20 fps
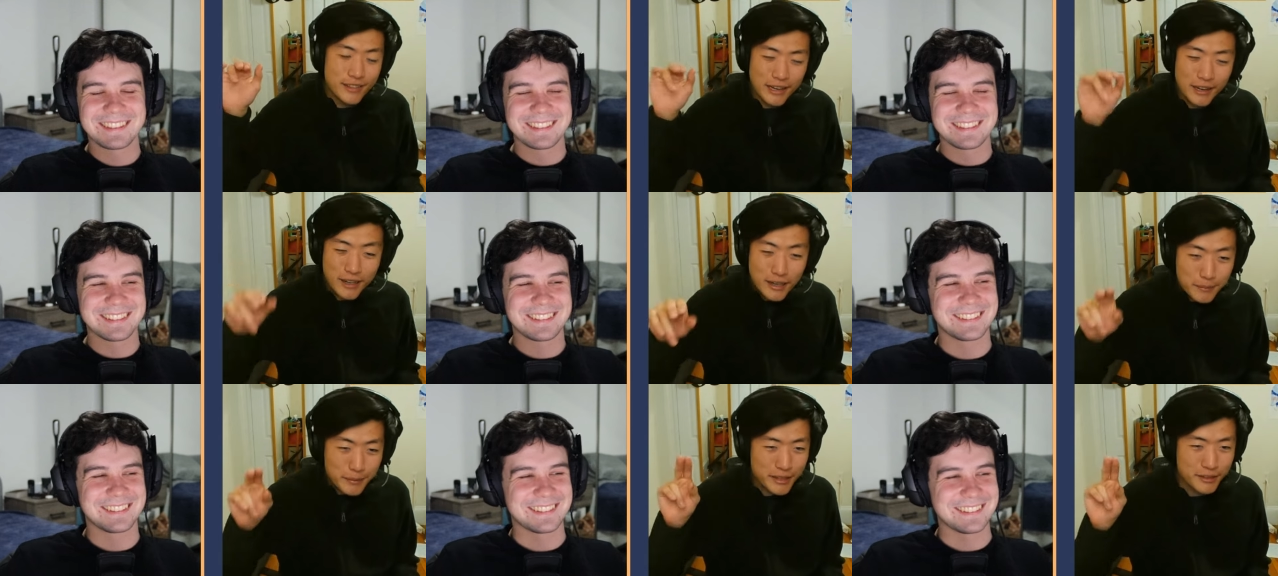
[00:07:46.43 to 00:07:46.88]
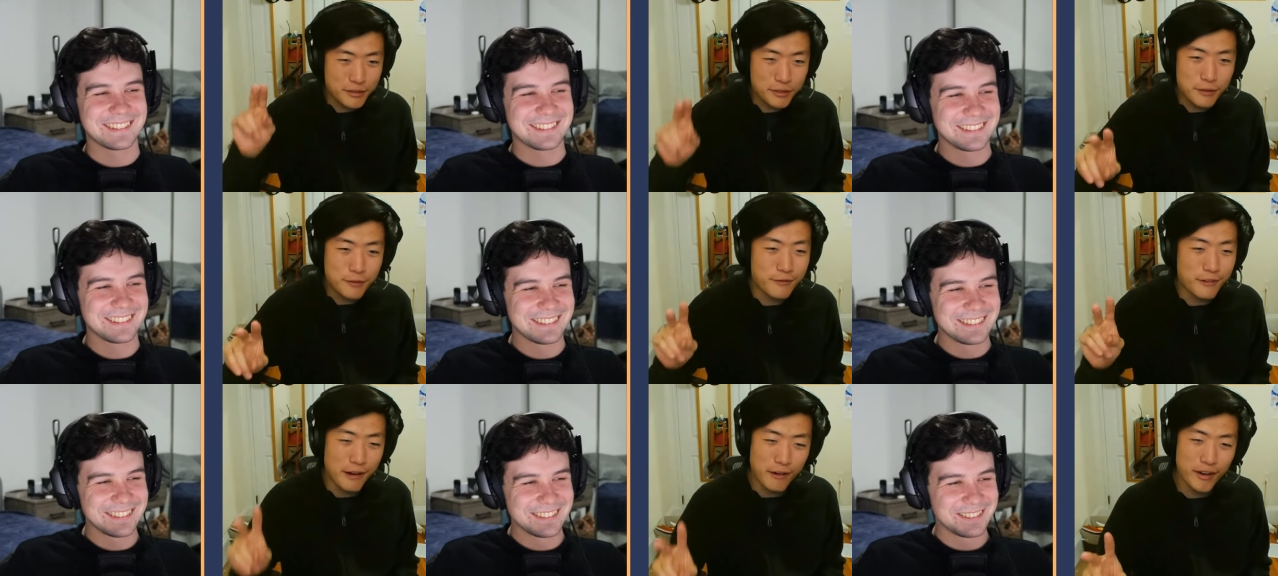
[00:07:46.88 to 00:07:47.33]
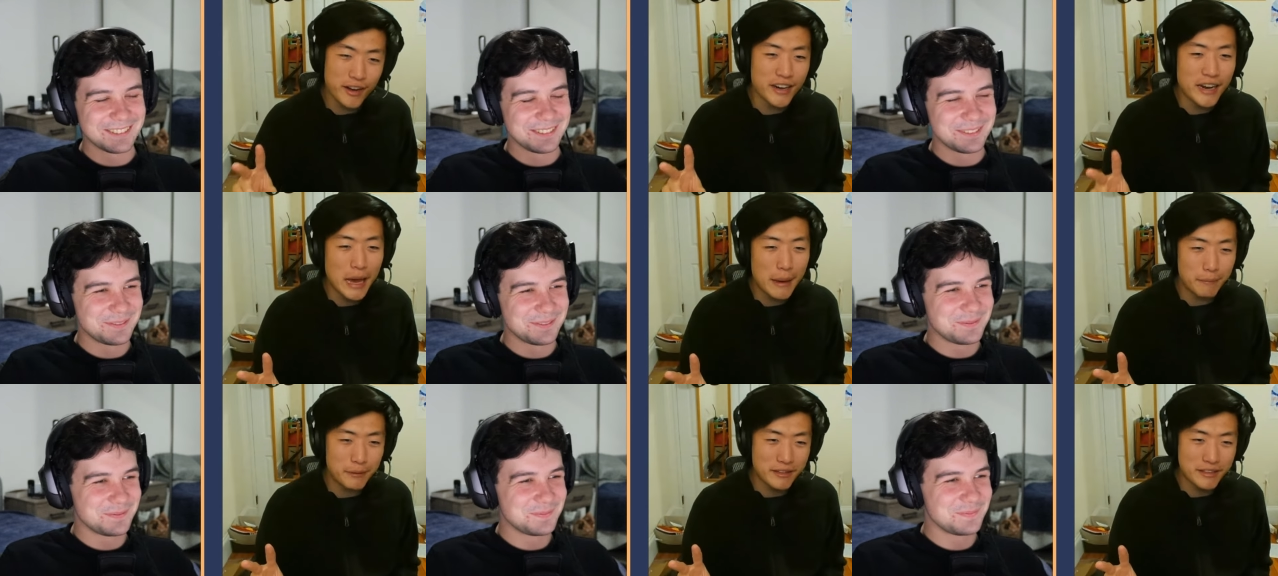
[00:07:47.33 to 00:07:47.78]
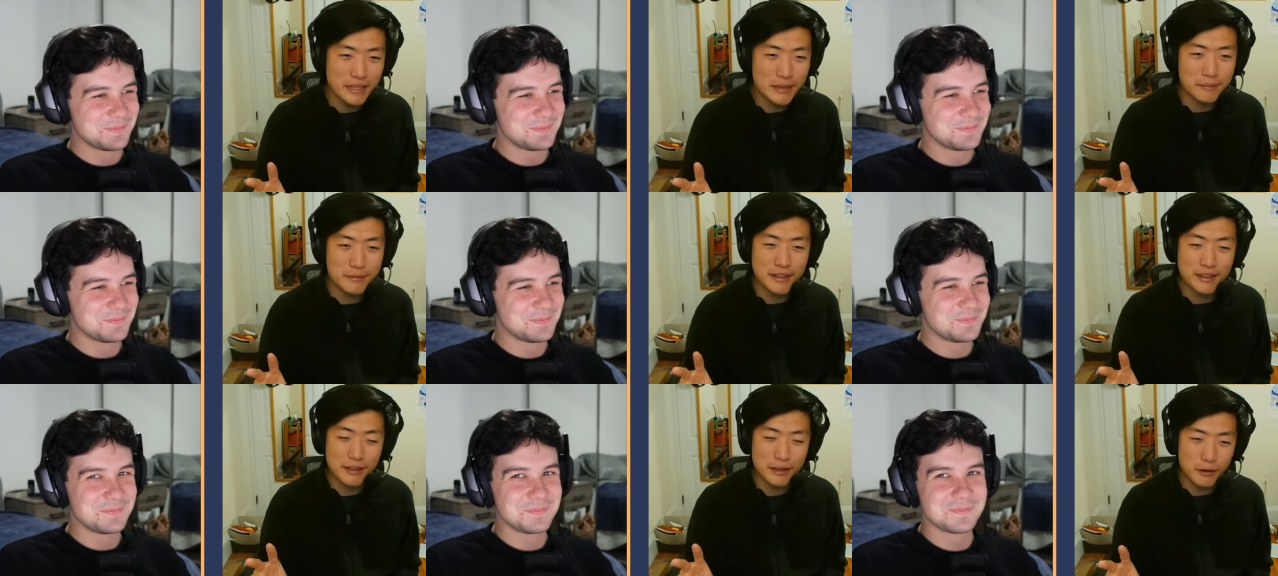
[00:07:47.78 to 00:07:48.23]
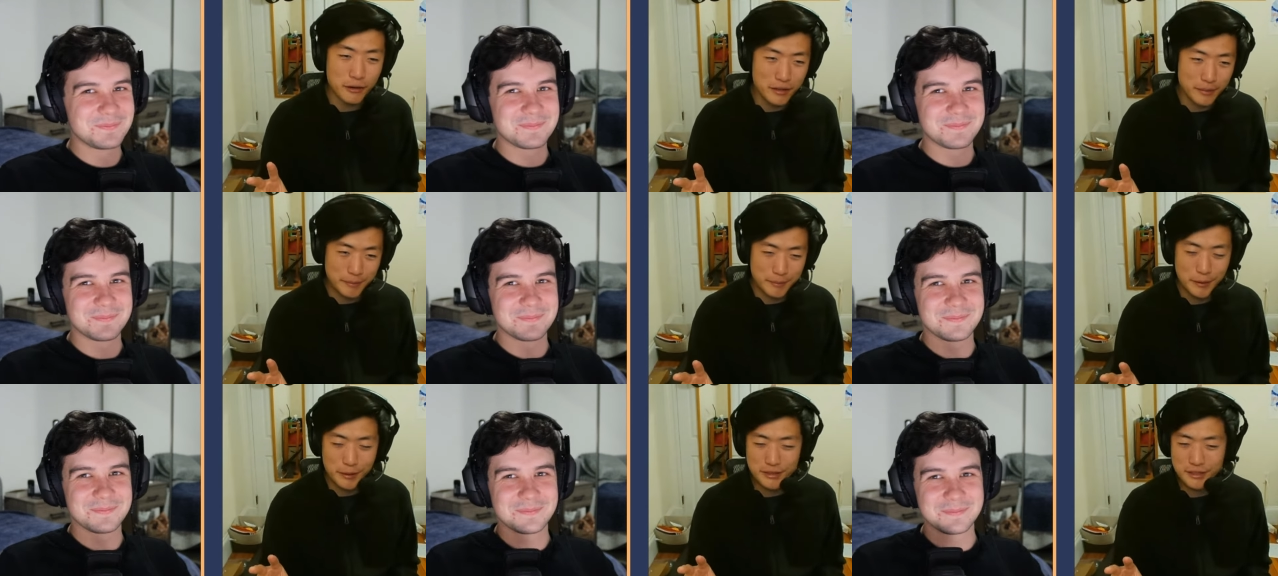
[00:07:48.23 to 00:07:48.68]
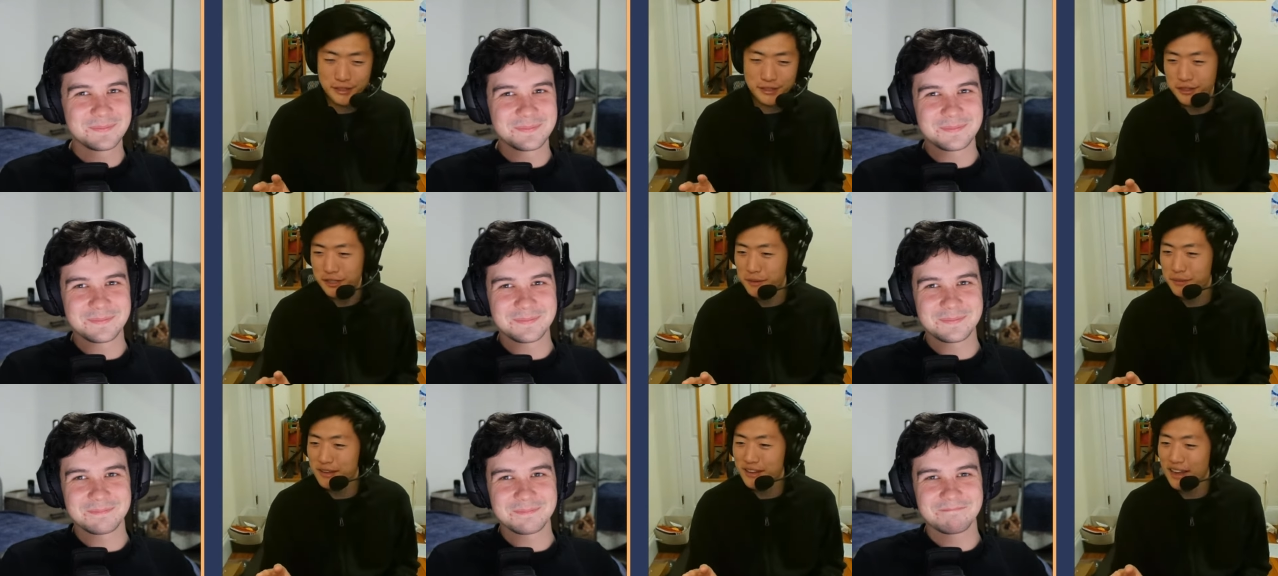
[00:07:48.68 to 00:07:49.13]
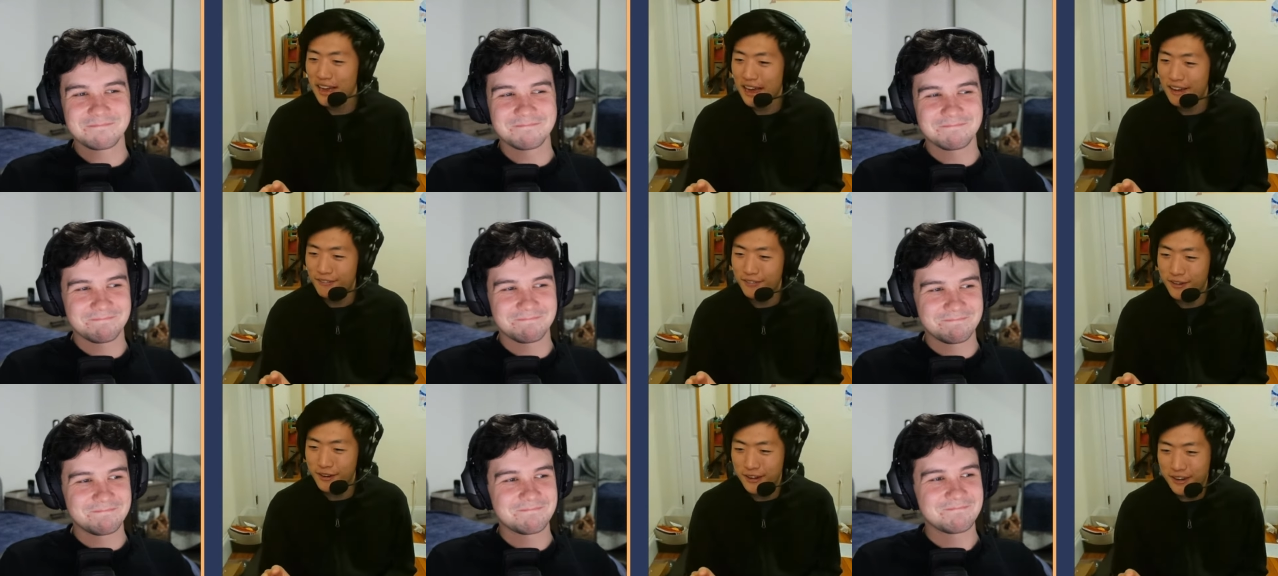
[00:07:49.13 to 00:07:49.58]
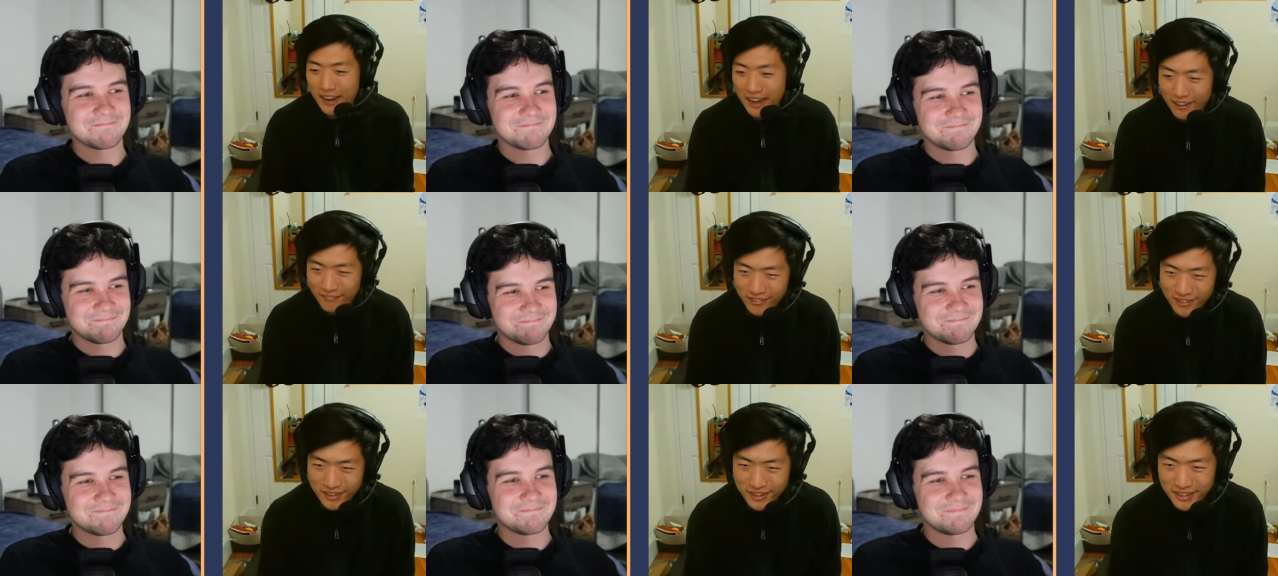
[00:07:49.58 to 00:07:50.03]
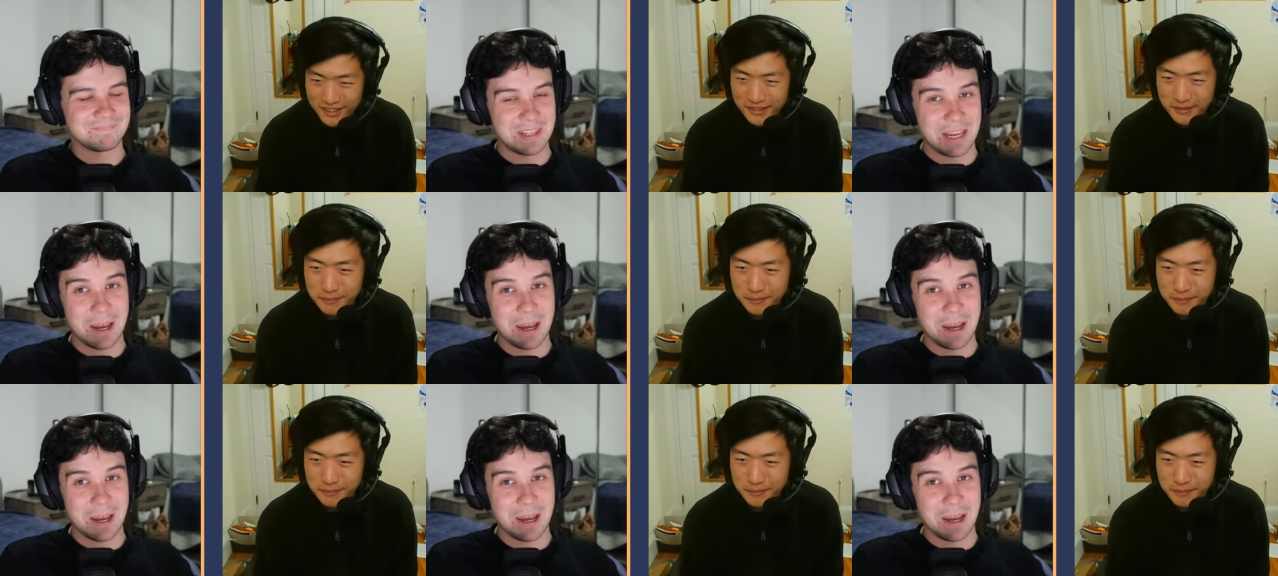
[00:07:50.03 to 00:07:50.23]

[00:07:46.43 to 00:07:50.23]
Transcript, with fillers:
Speaker 1: there are gonna be two very unhappy teams that go to the promotion tournament after after yep.